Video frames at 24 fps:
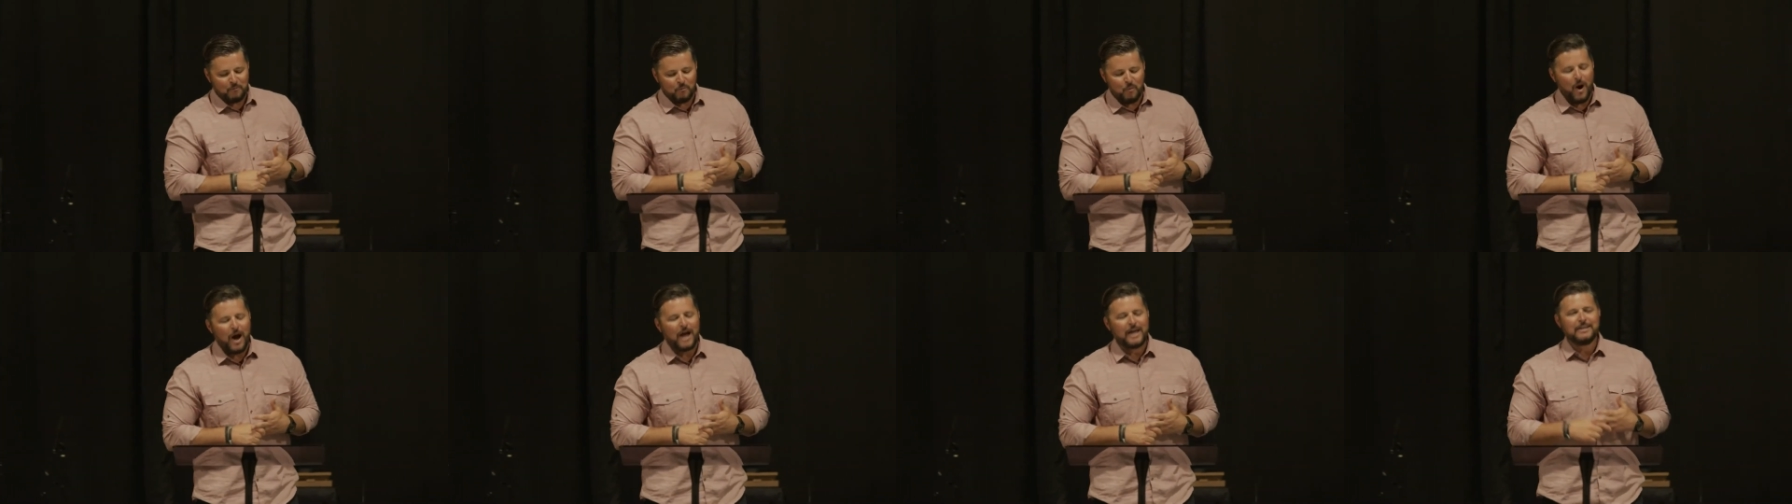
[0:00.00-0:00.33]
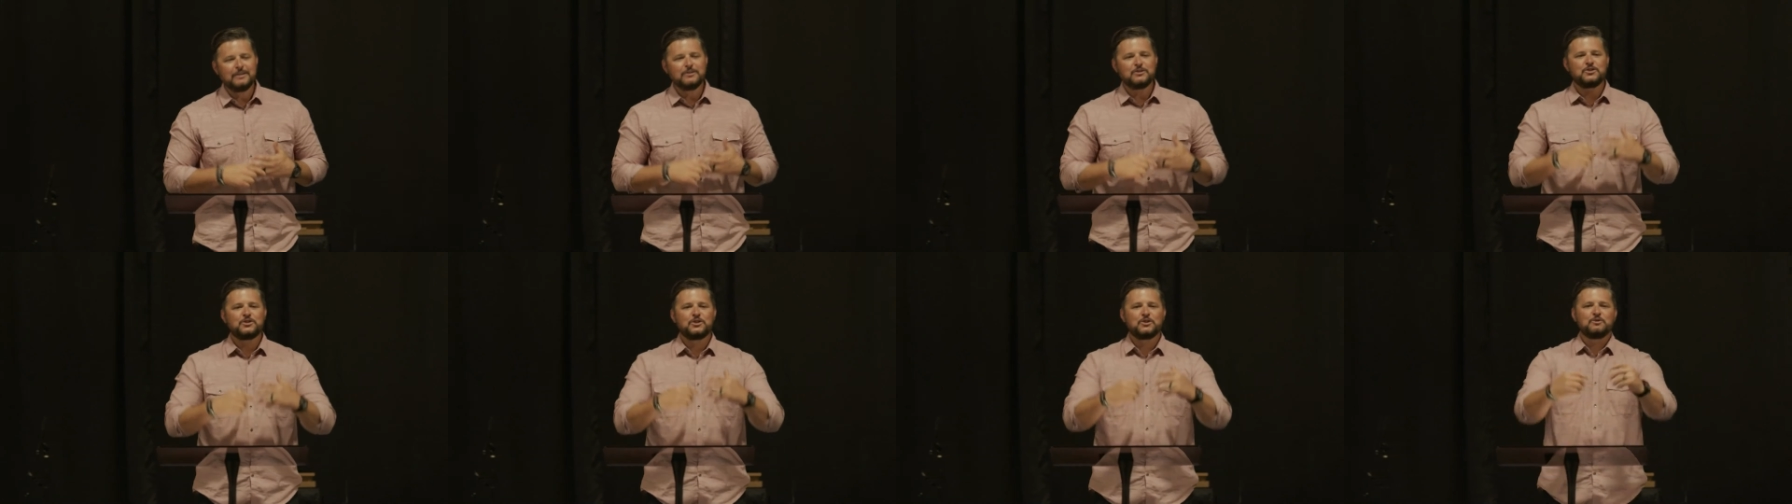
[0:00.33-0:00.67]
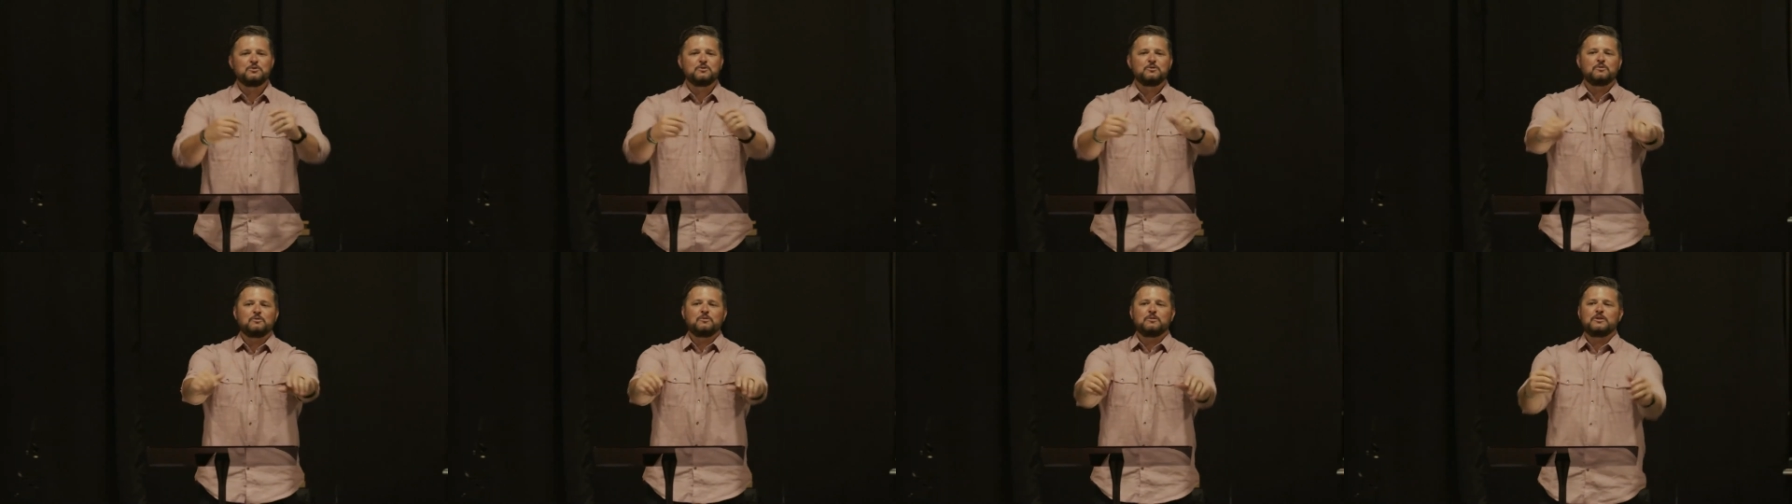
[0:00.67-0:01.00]
Why did
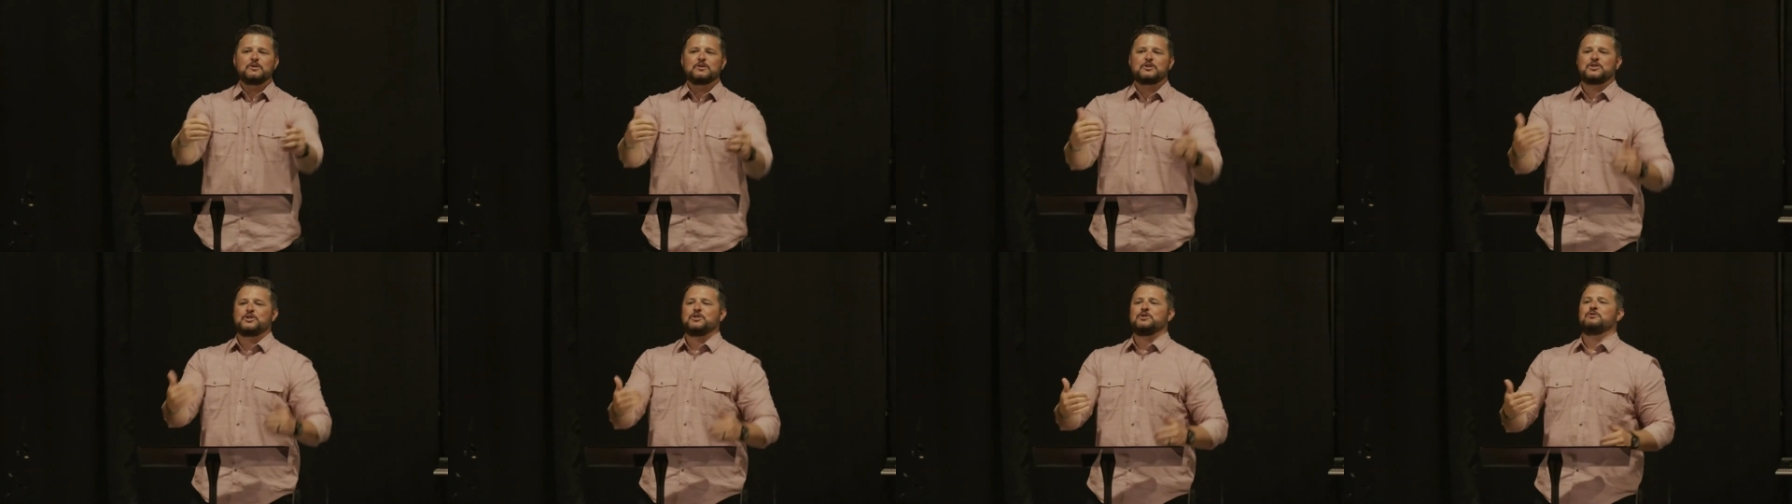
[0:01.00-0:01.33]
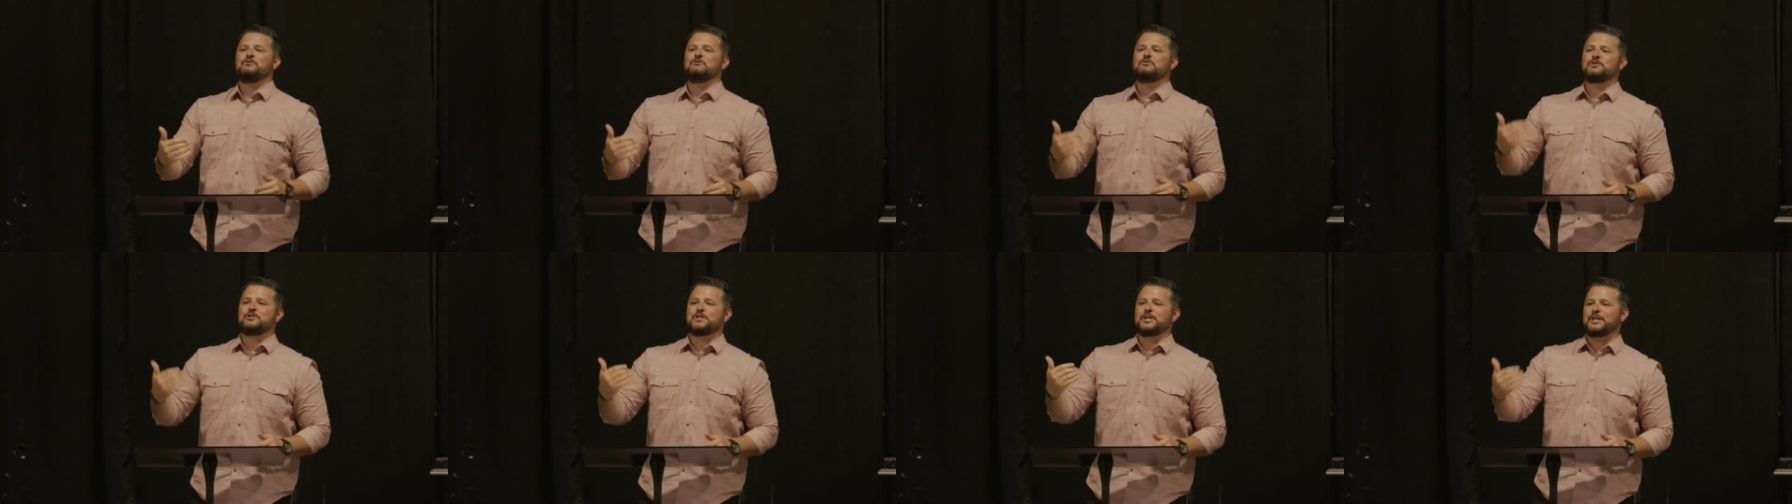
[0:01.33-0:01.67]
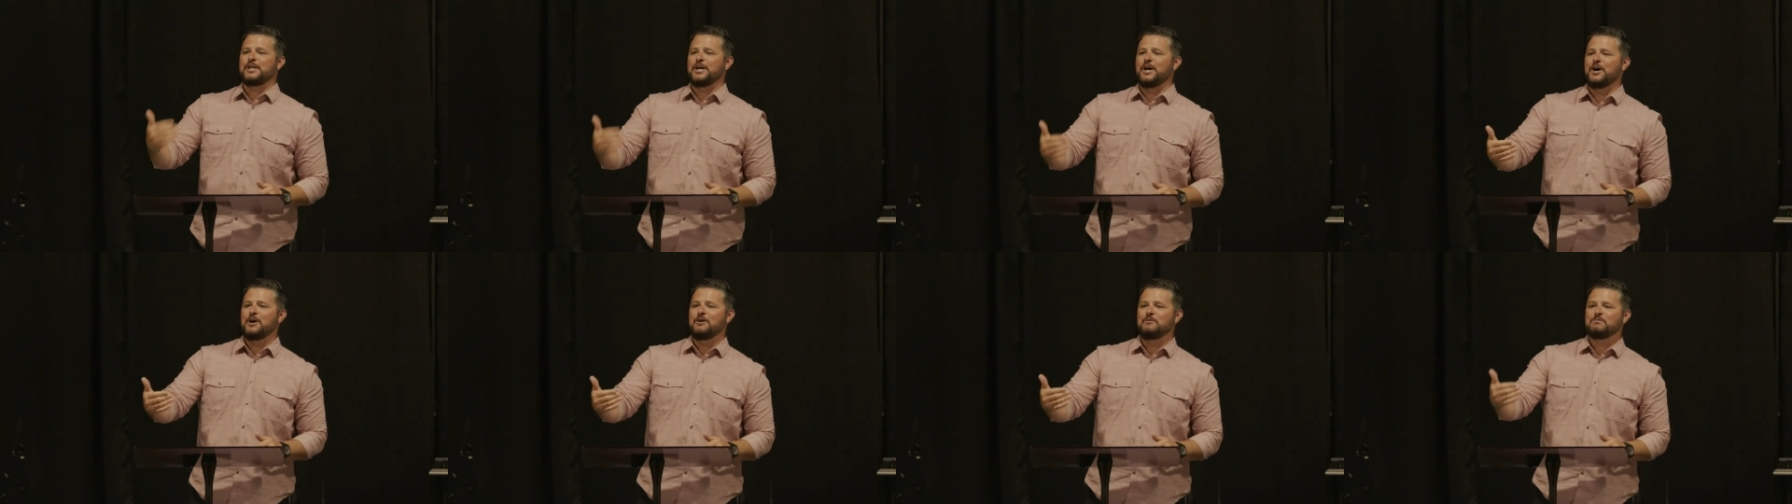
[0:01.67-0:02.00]
you choose to
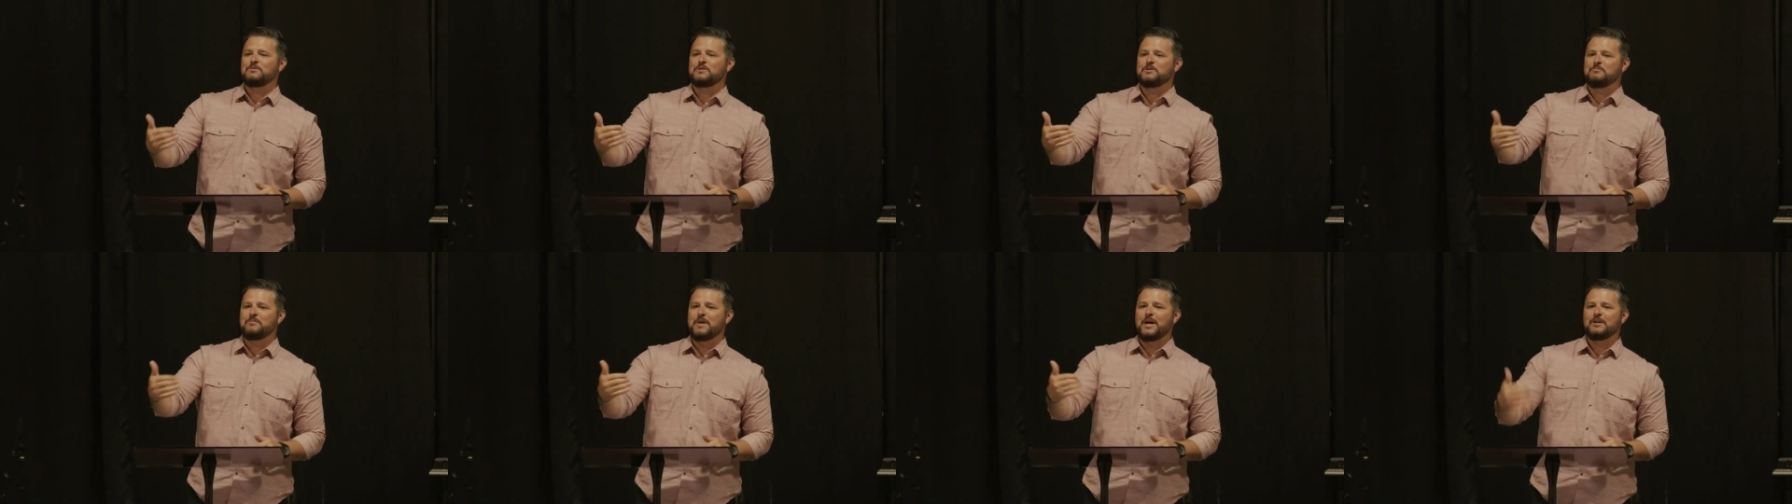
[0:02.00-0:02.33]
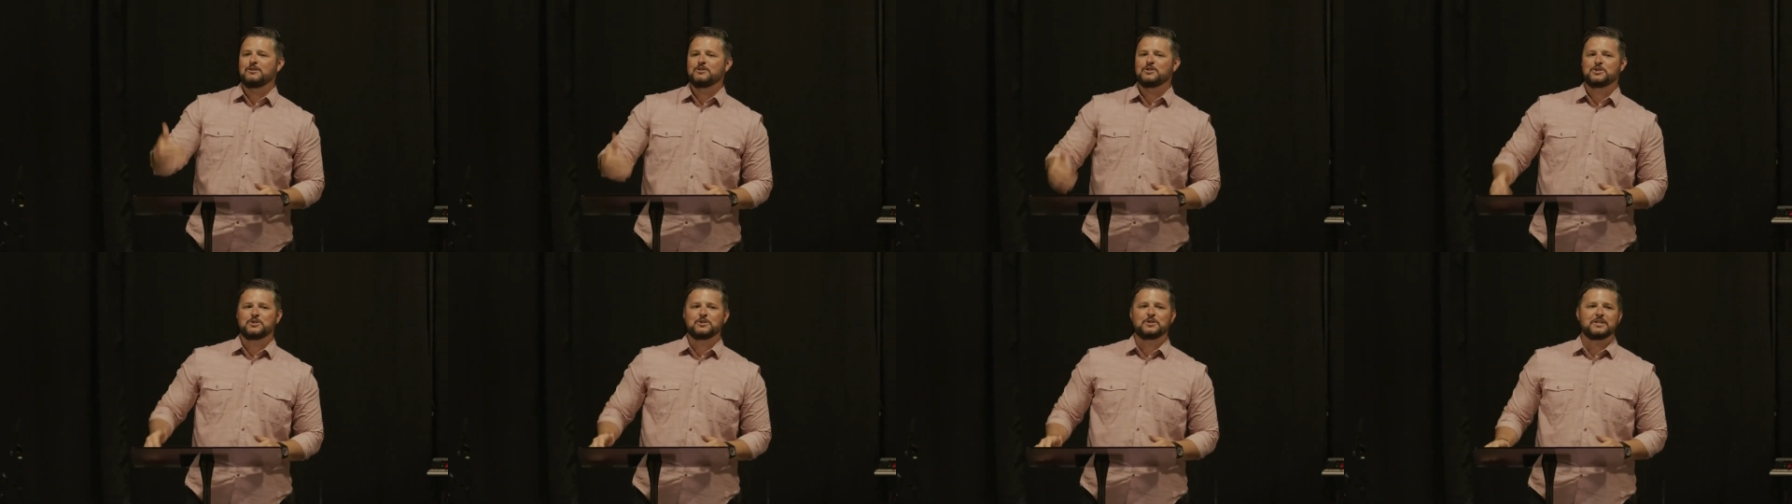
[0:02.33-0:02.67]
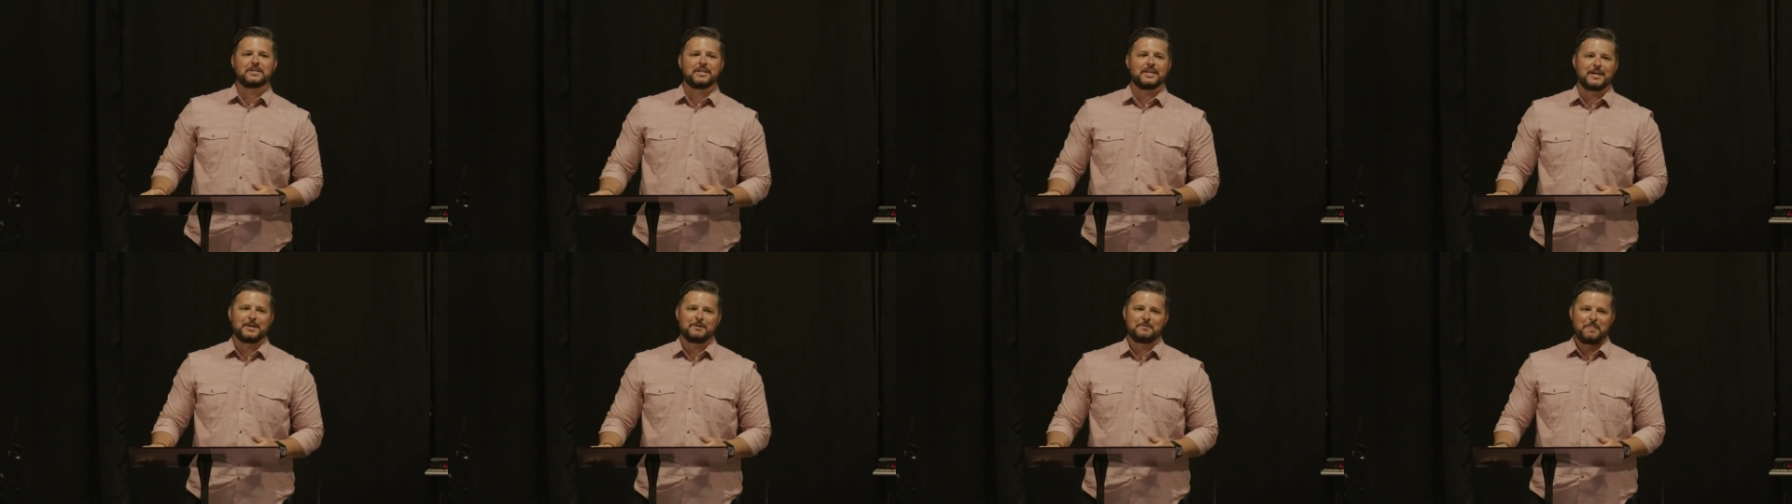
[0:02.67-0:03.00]
come to Mount
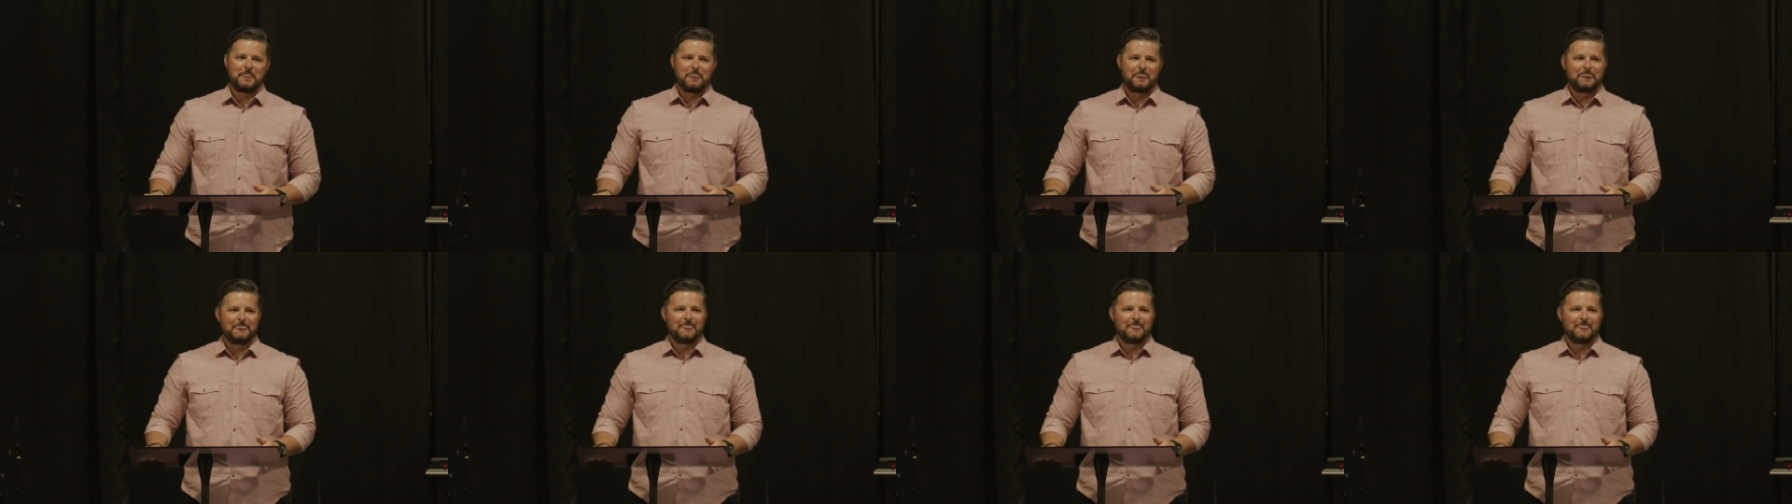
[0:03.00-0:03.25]
Juliet?